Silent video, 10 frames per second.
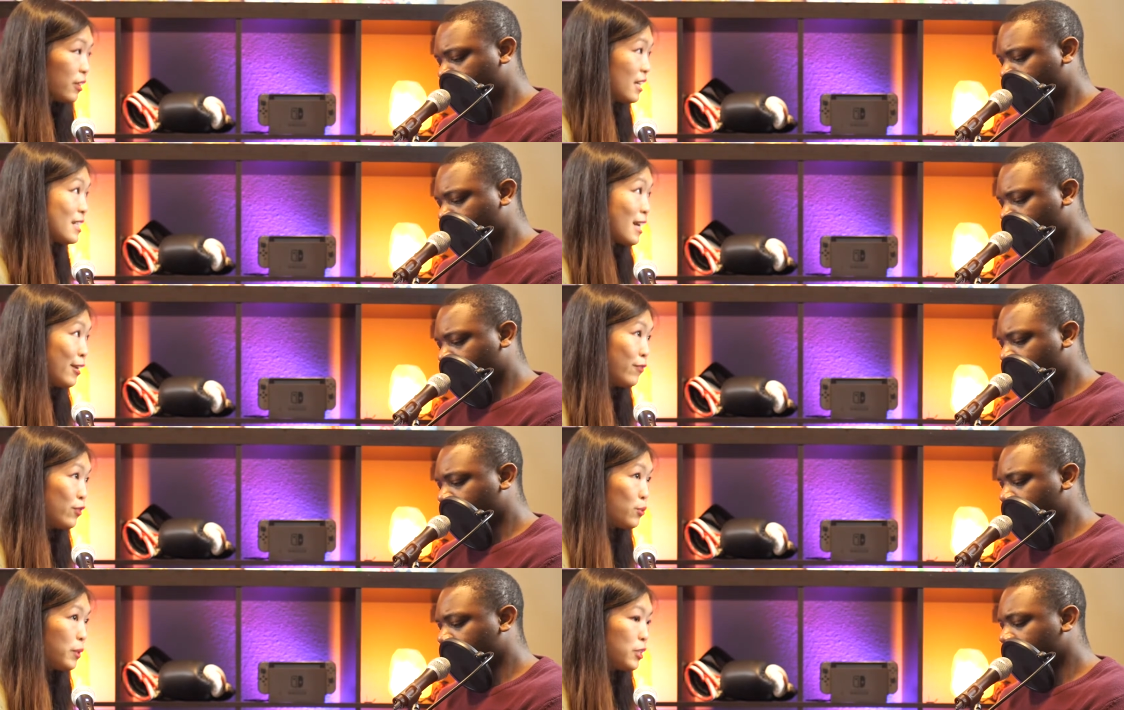Speaker 1: really excited
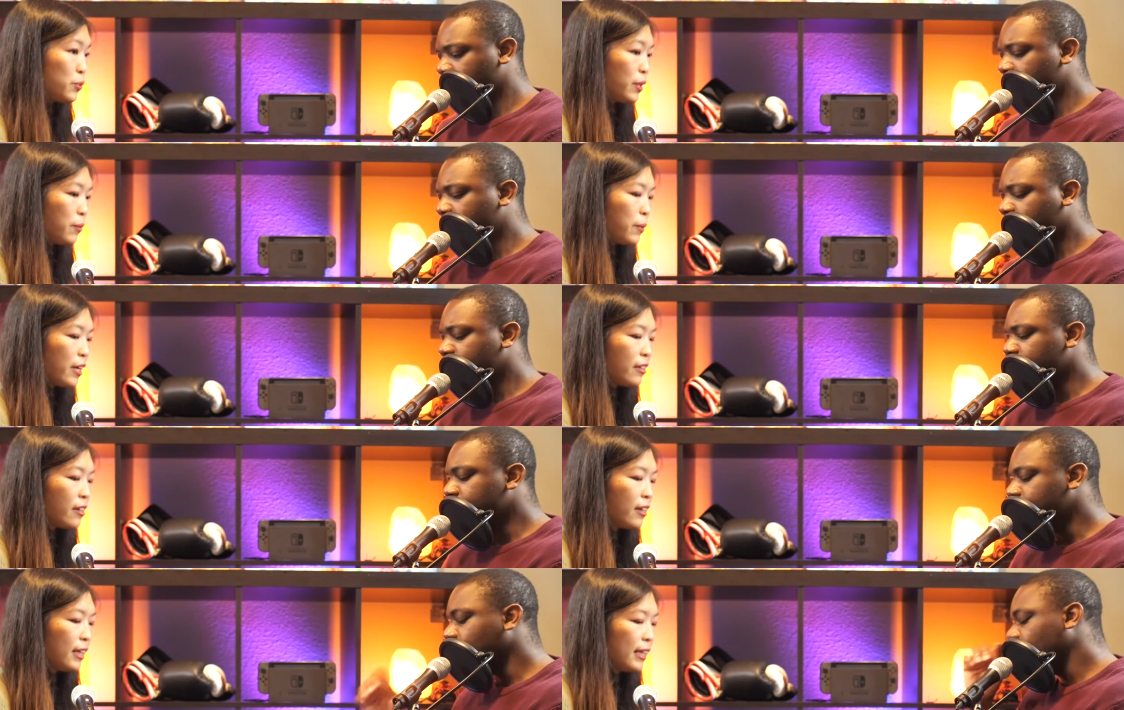for 2021
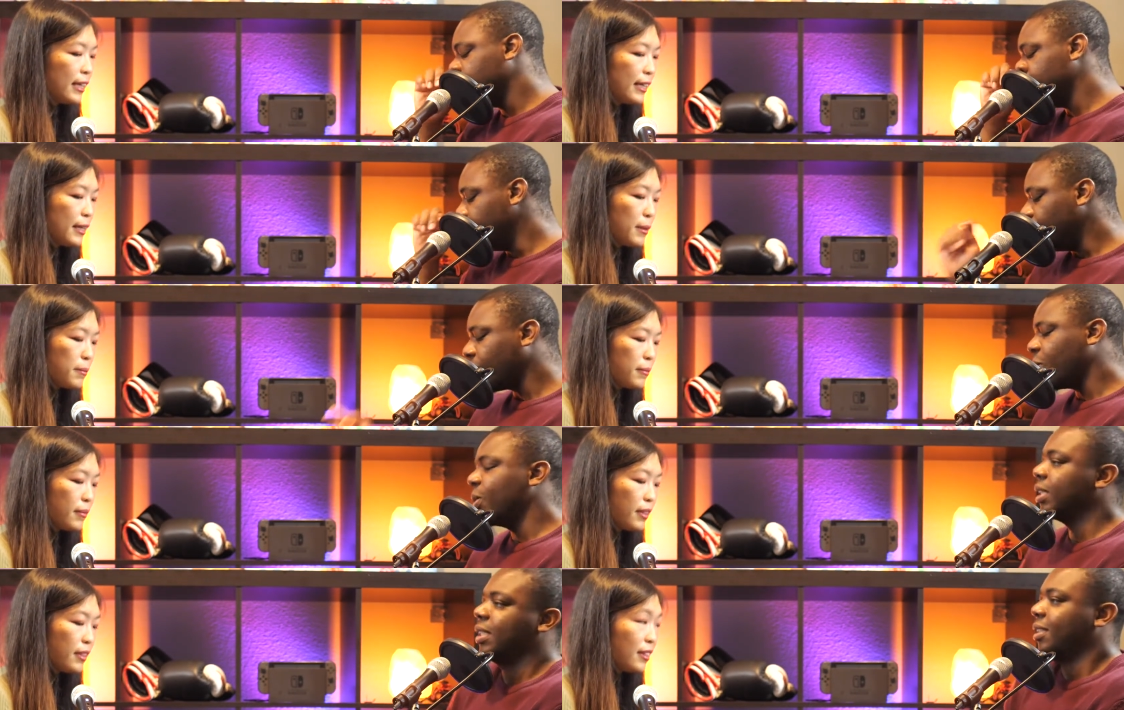um,
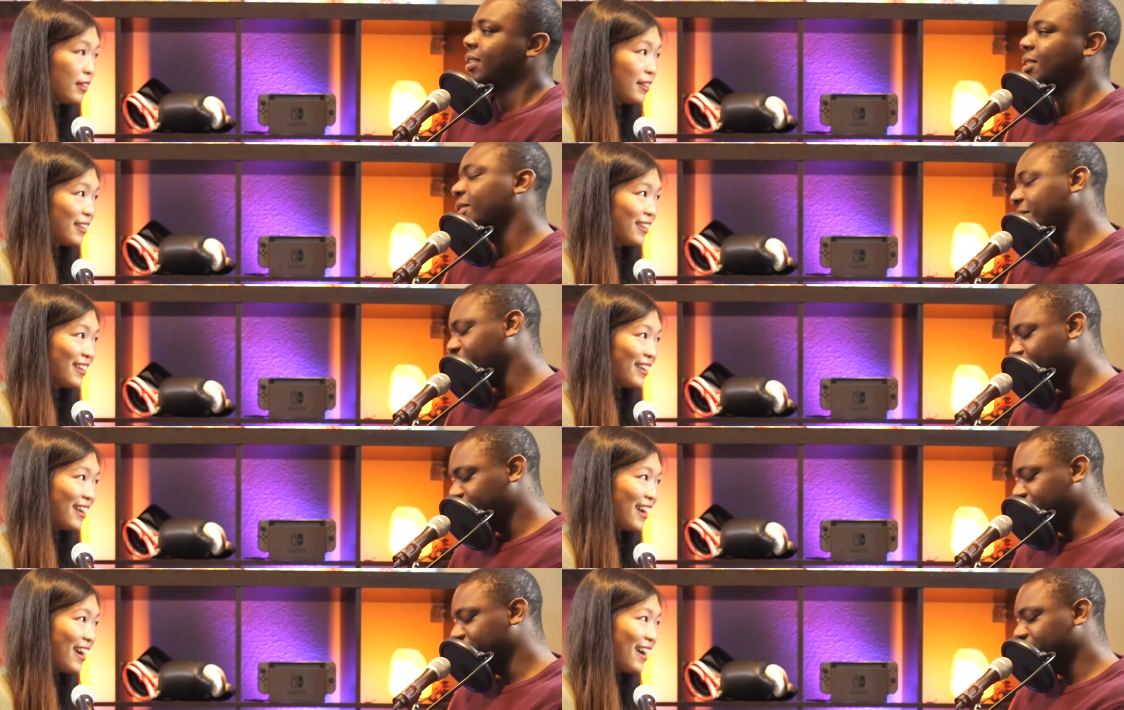what
Speaker 2: exactly are you looking
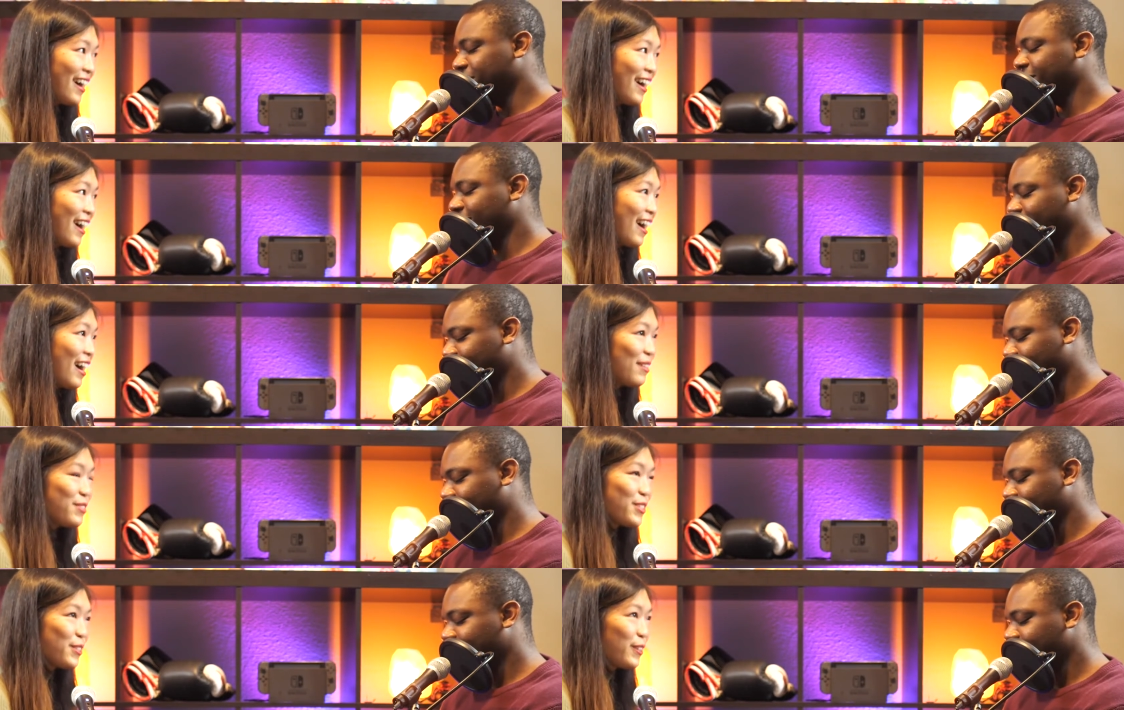forward to
Speaker 1: i'm
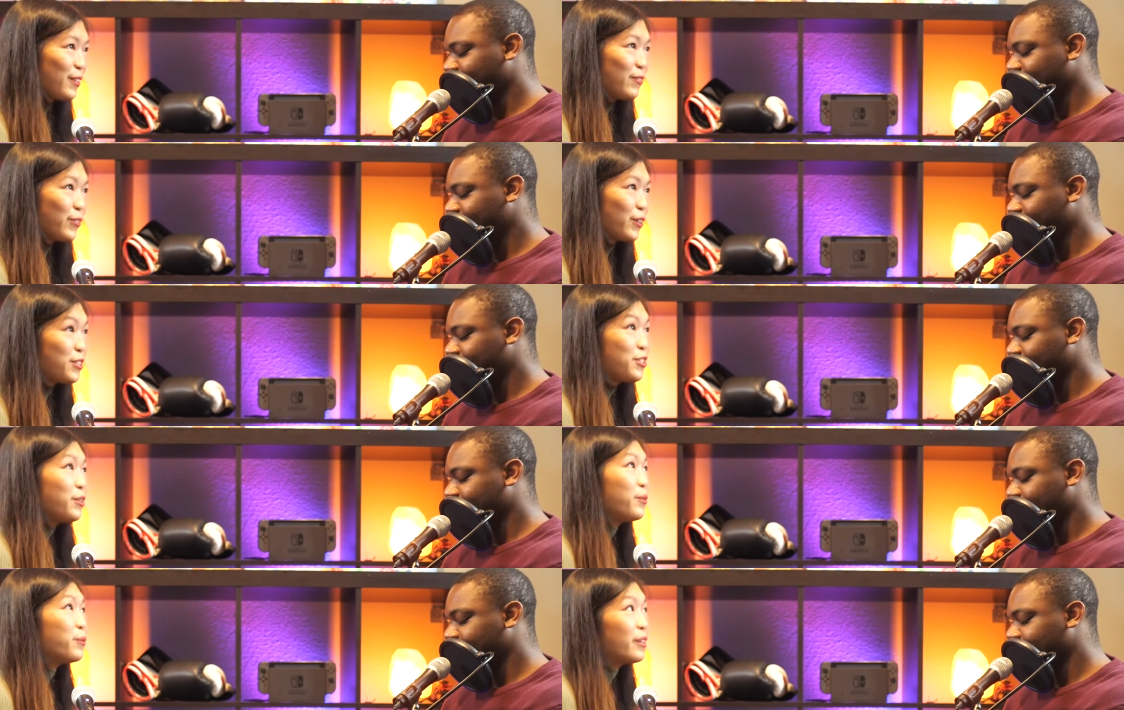just looking forward
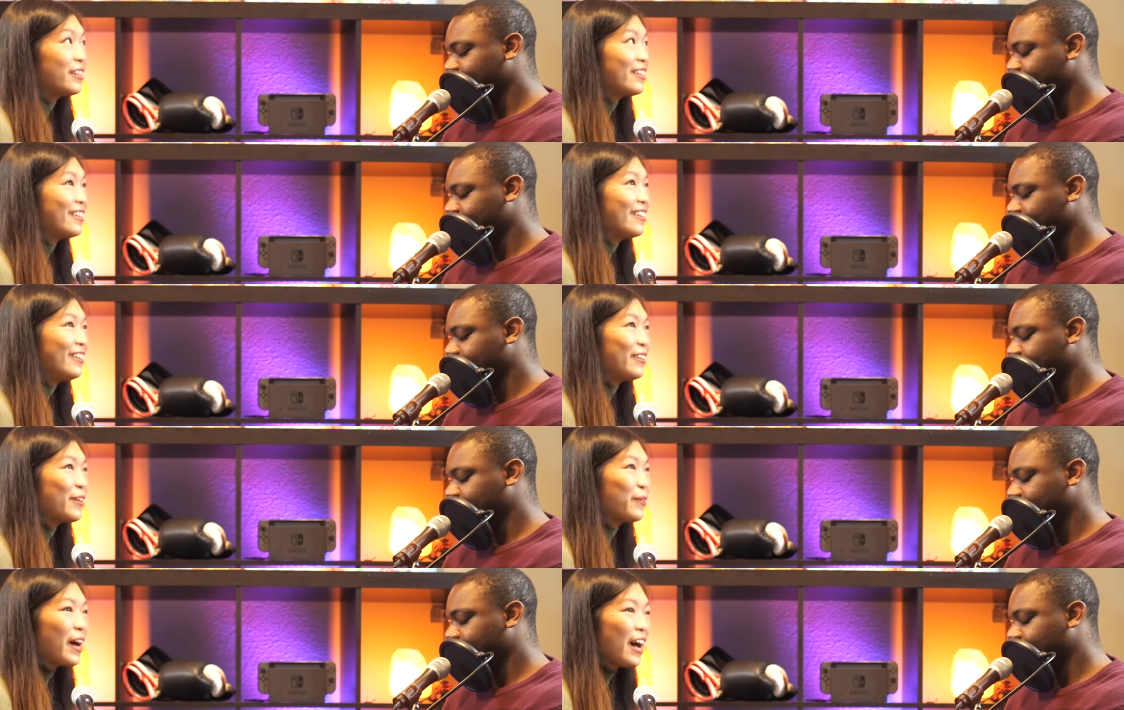to what you
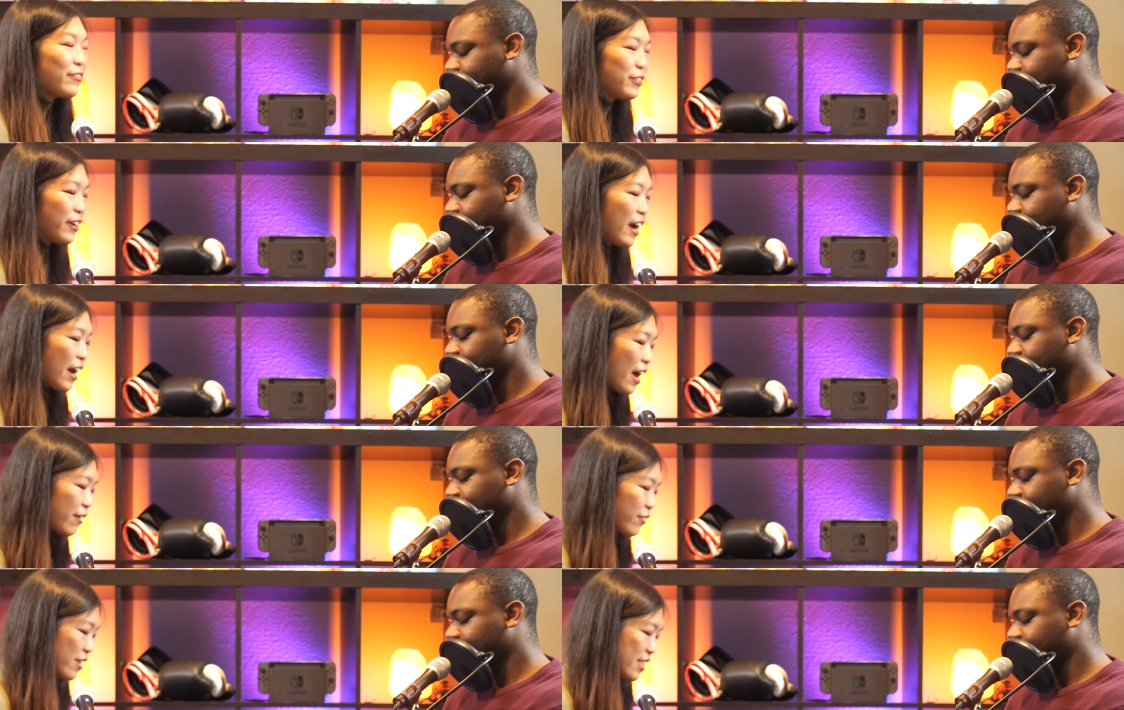know, after
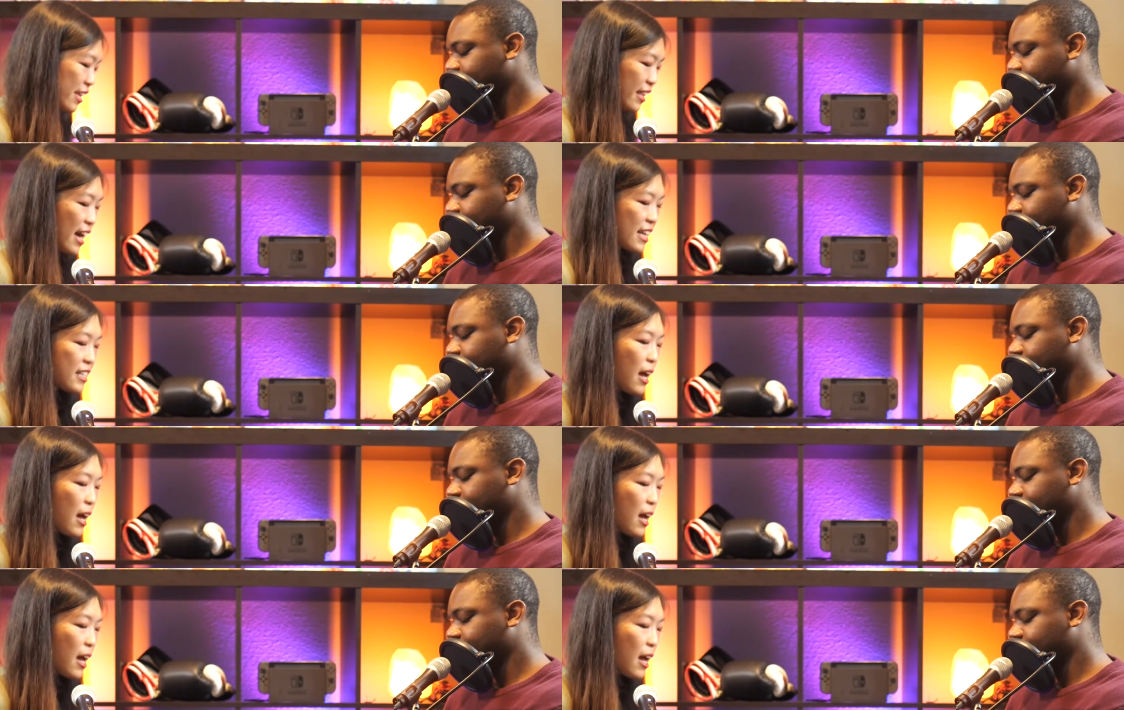everything that has